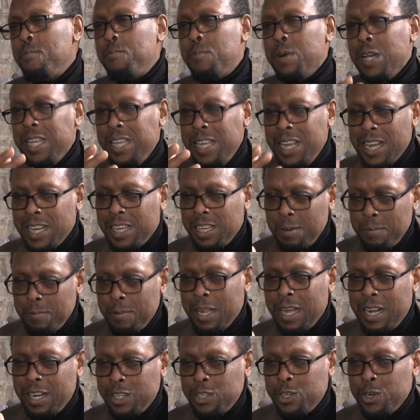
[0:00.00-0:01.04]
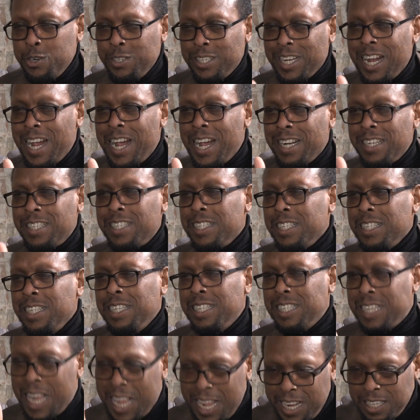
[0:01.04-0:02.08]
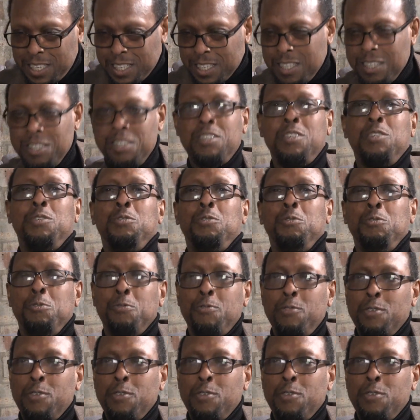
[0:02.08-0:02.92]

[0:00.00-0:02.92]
but yet the black church actually takes us to,